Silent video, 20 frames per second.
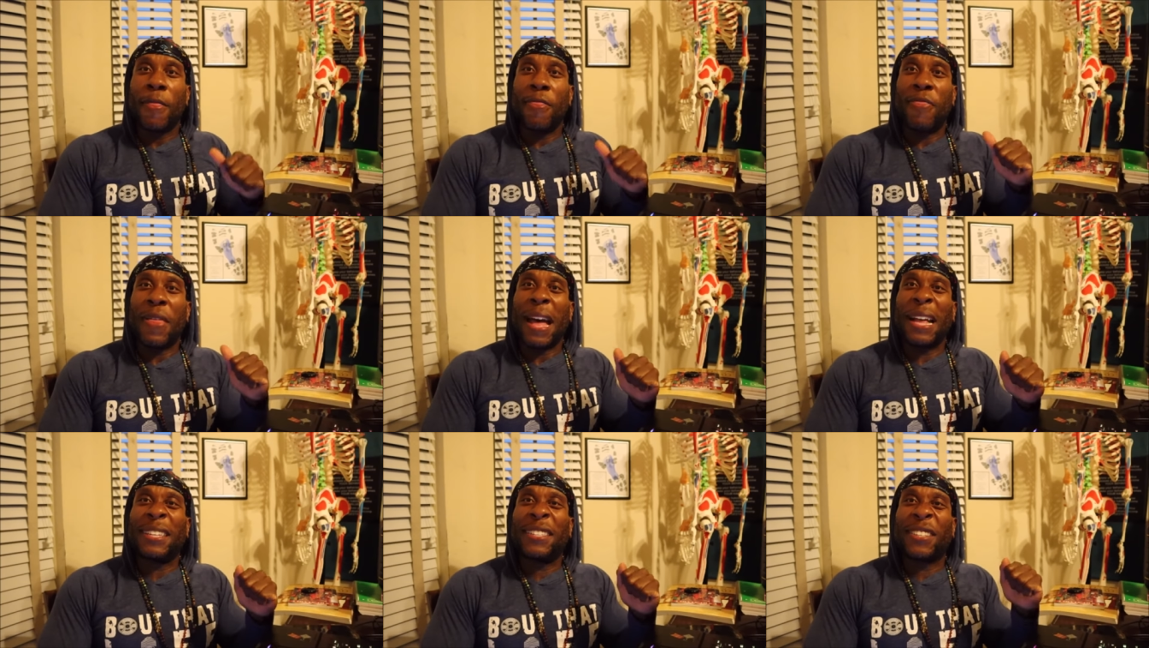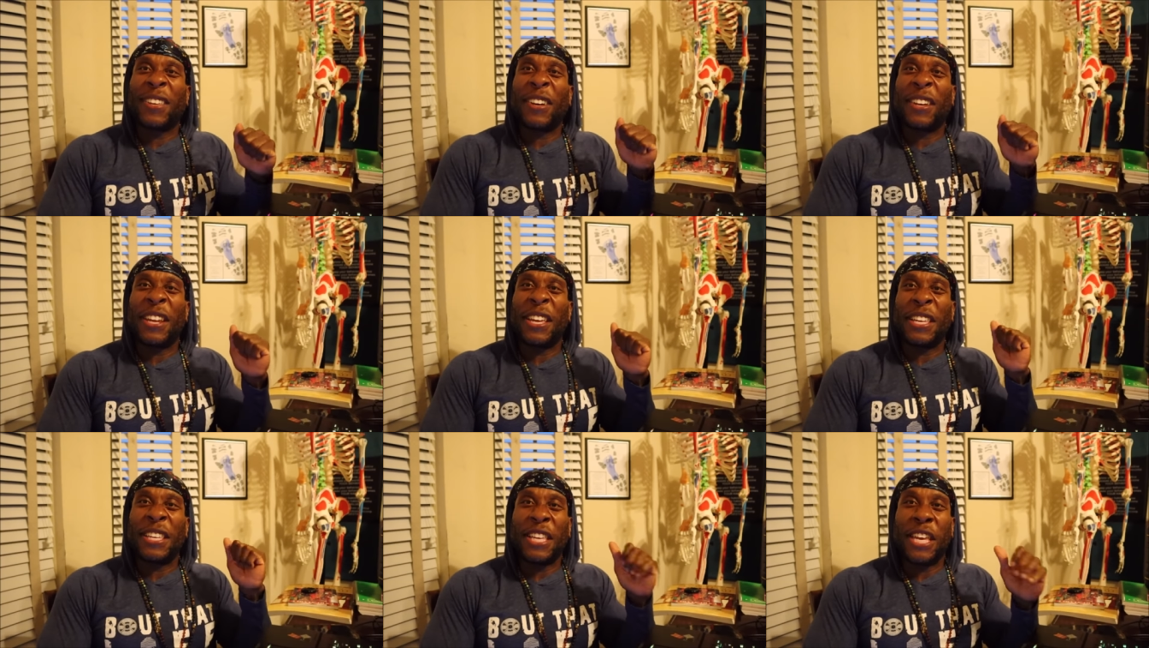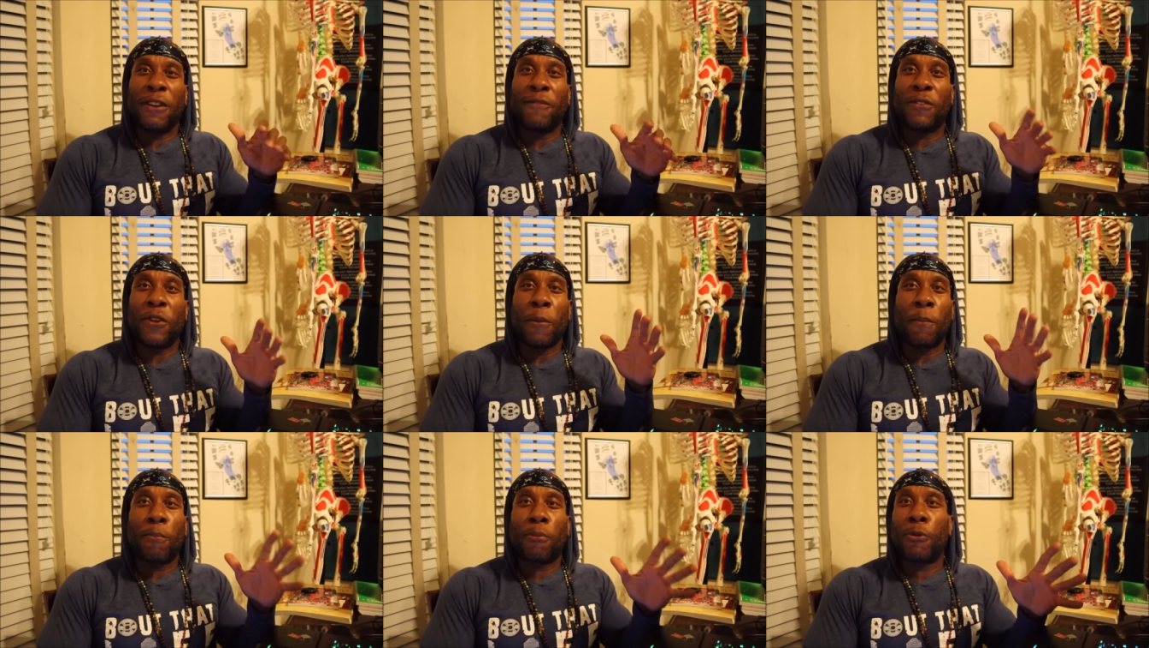that's gonna
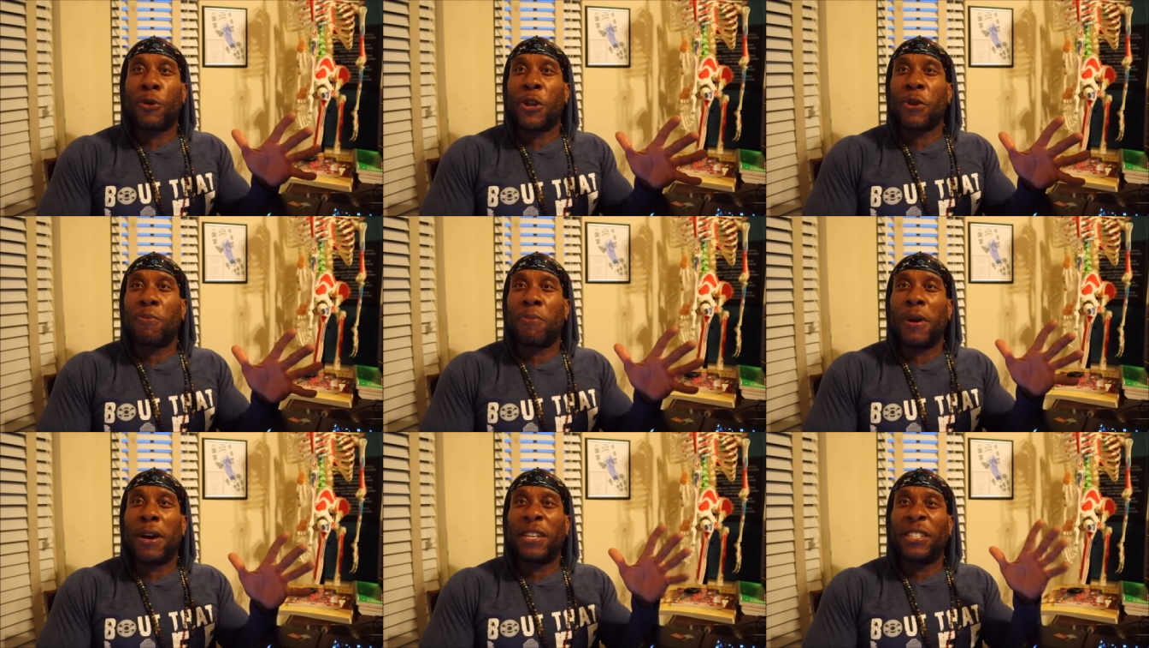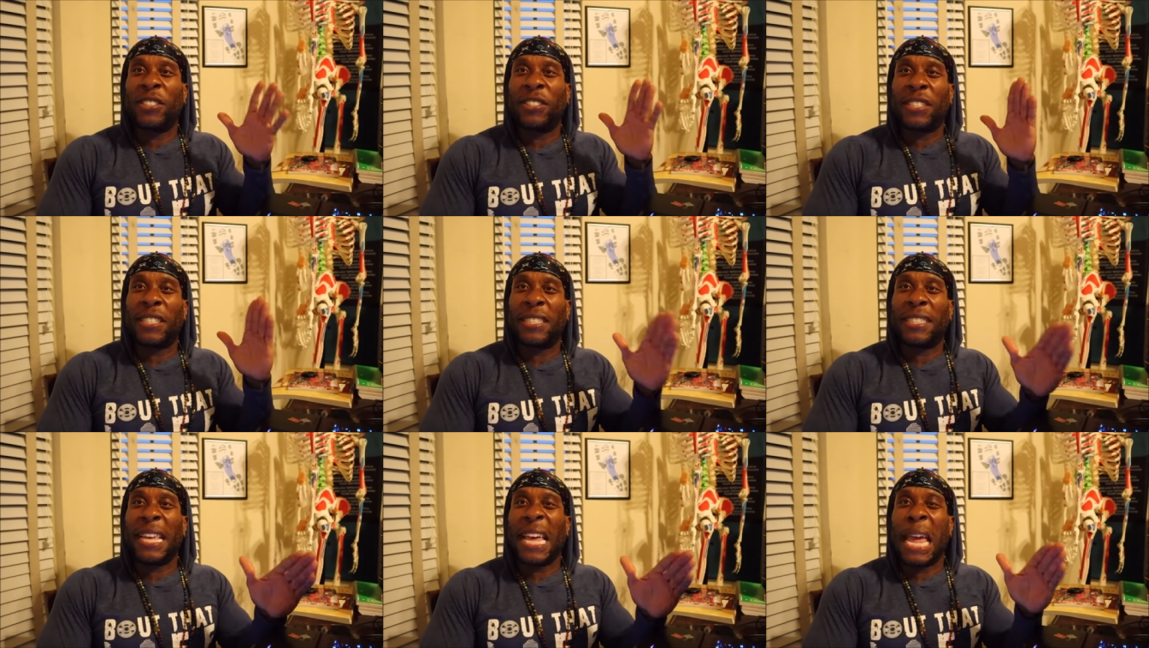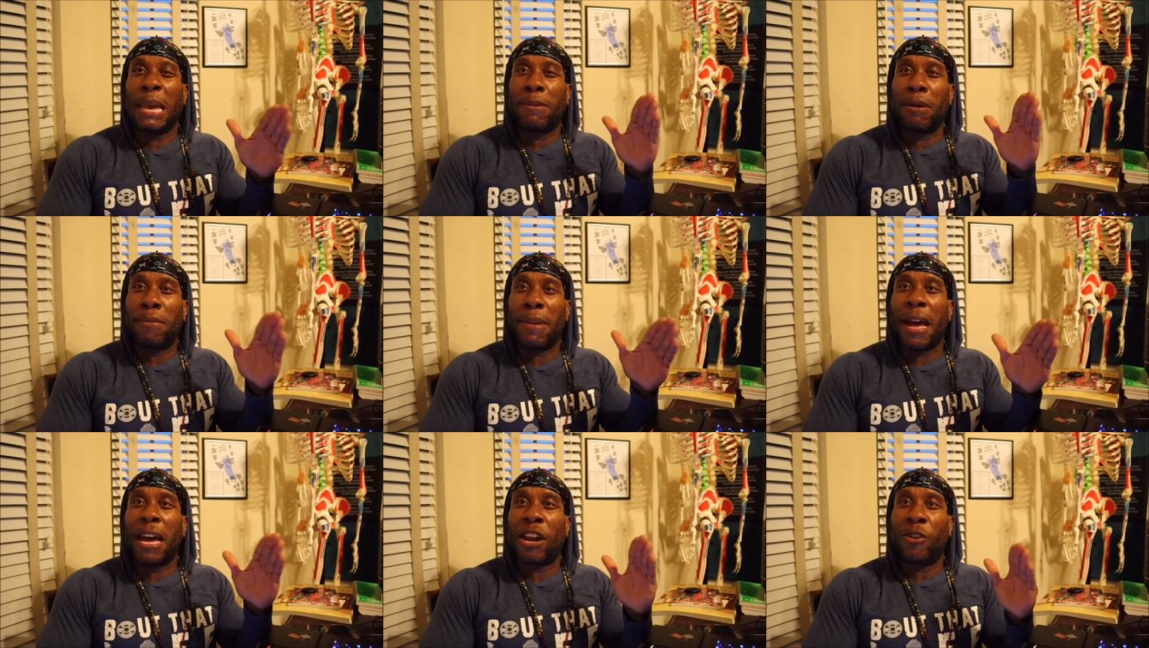give you pretty much the same
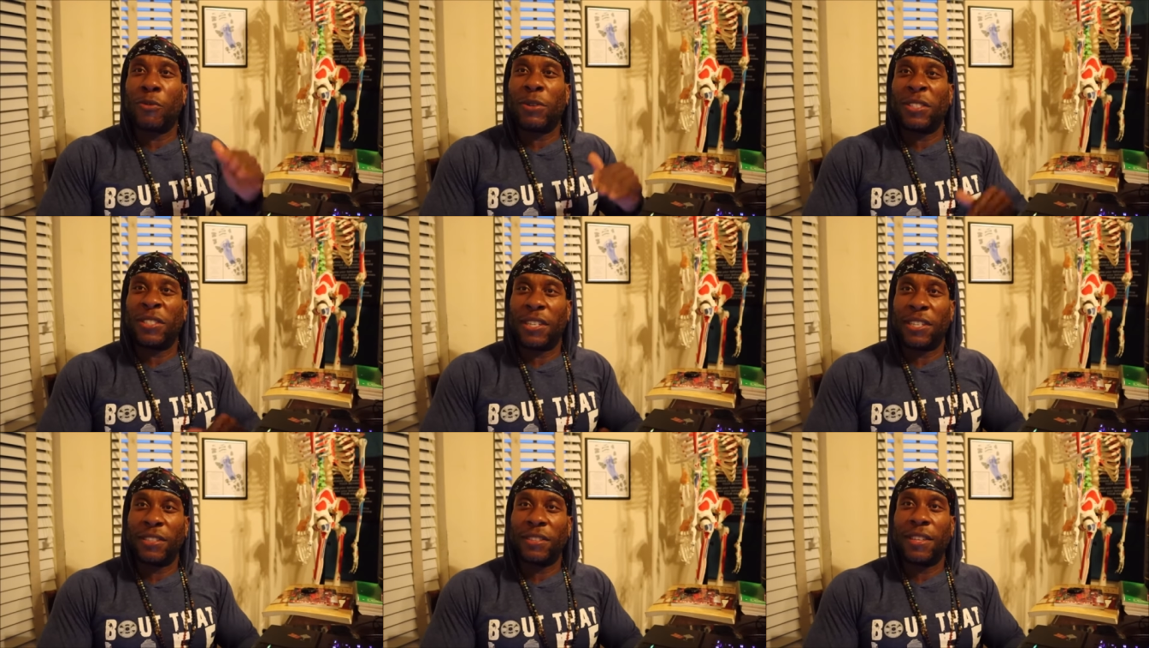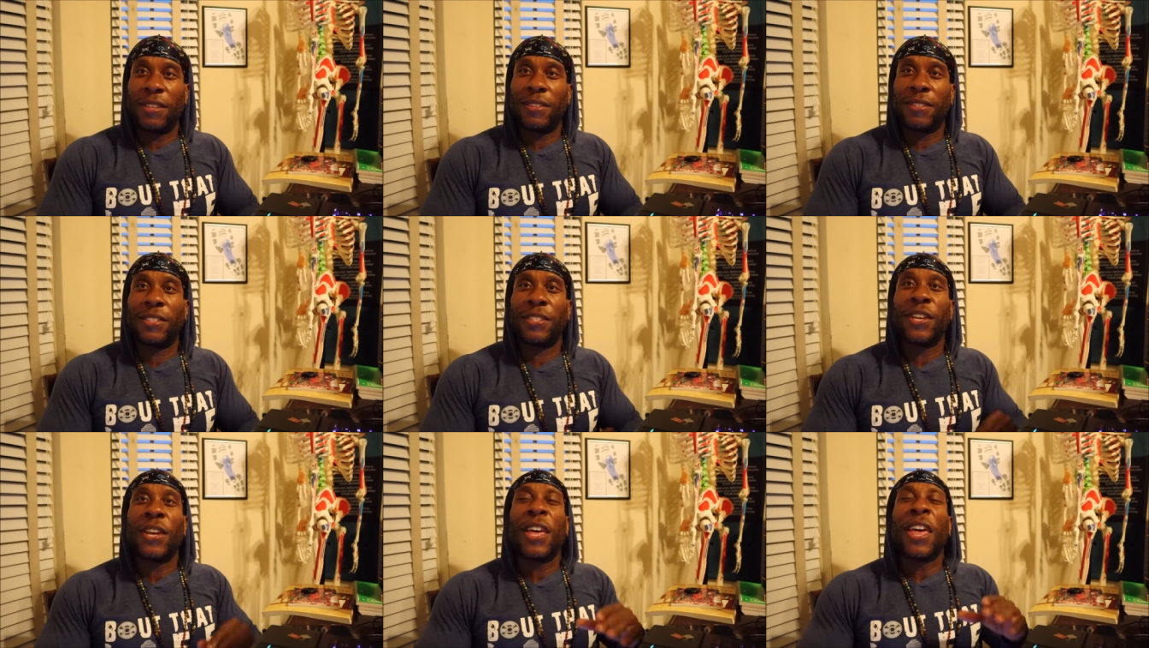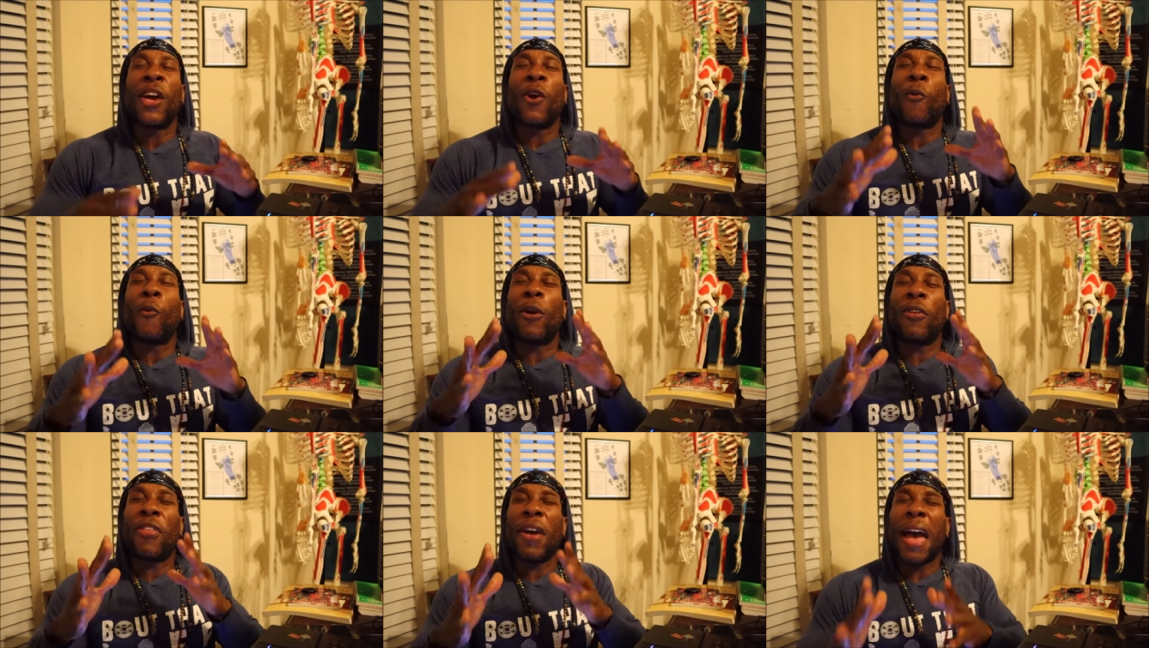amount of resistance
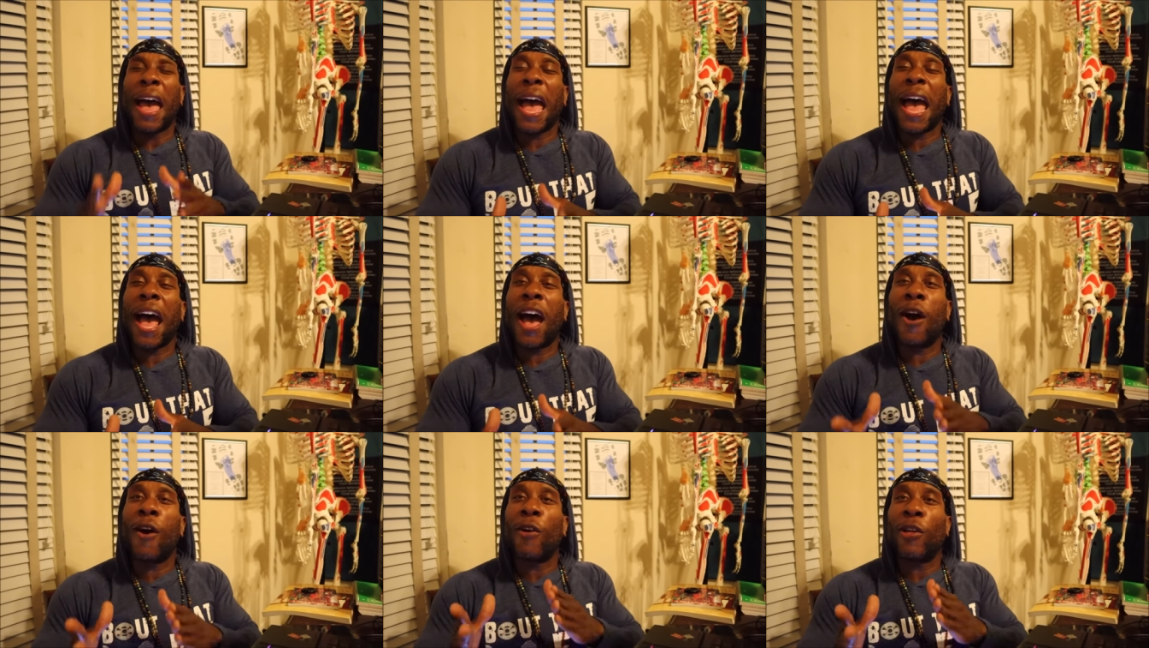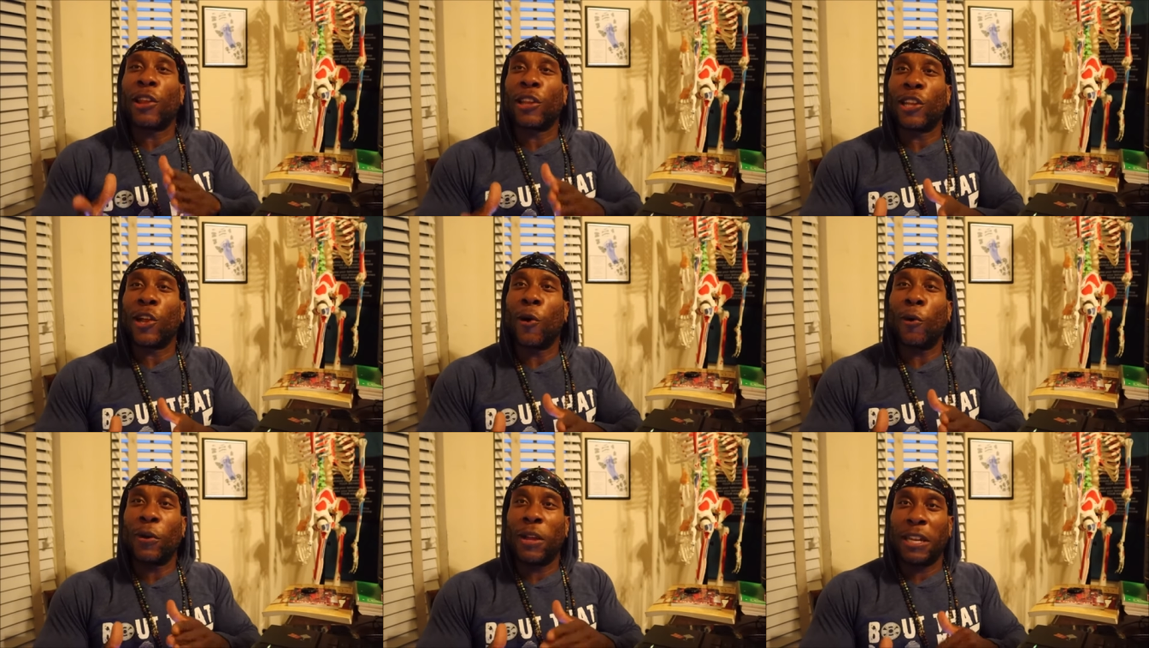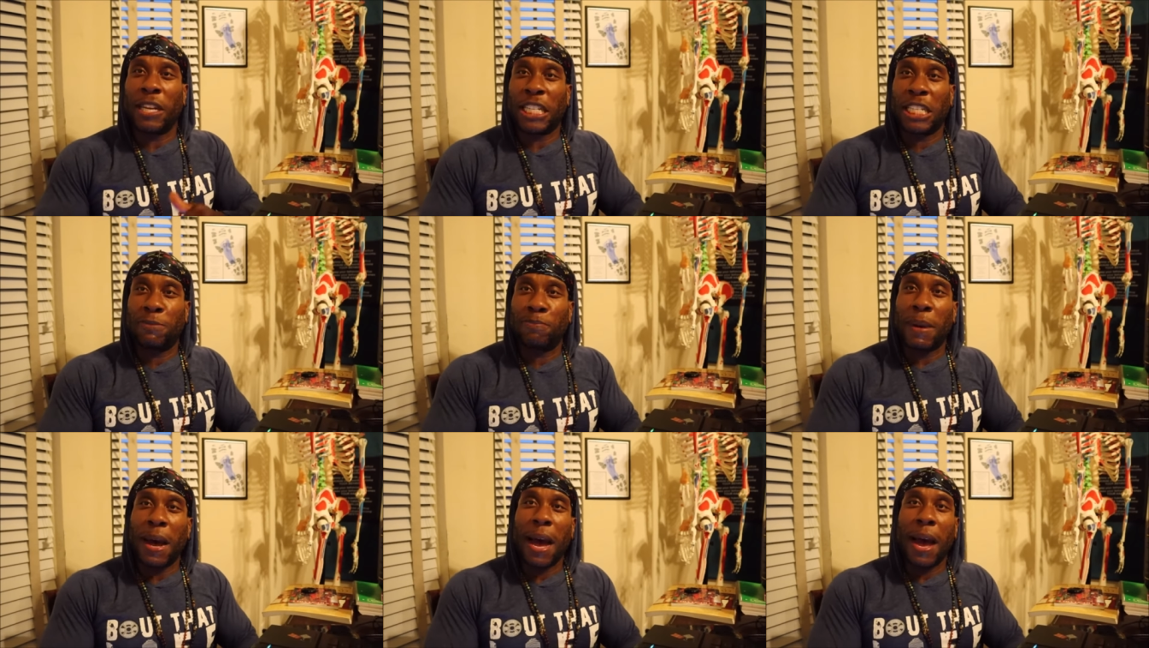without loading the
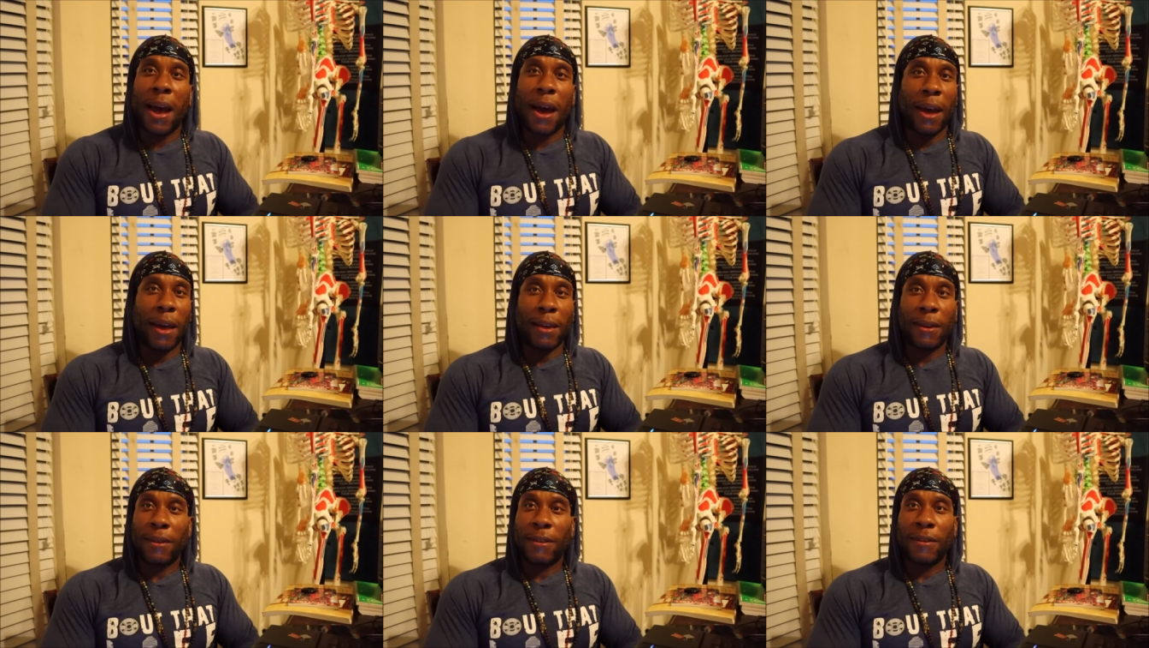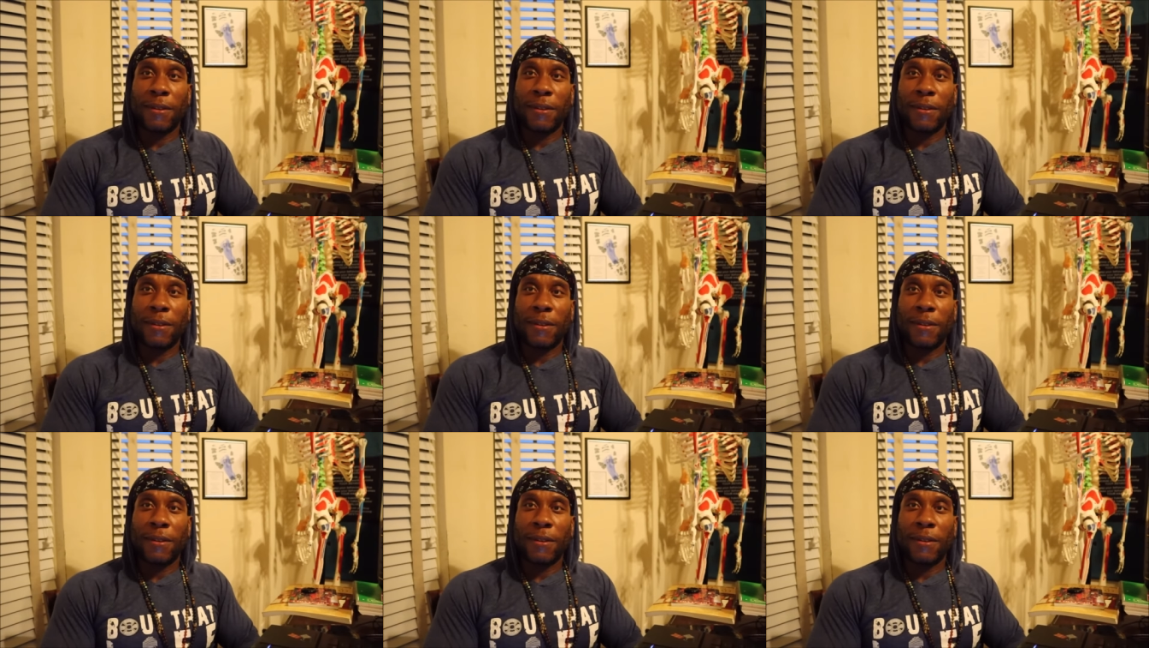spine.